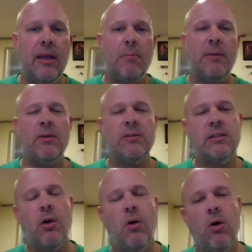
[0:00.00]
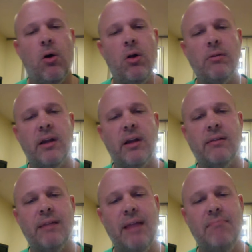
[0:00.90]
But there's this whole
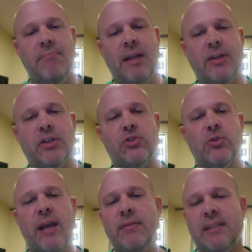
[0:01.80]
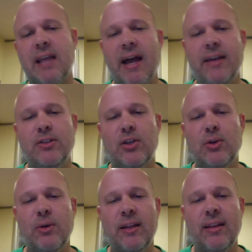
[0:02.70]
administrative side
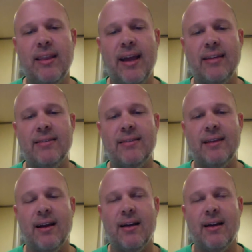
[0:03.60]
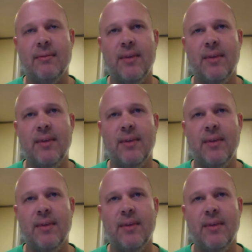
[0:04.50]
to it that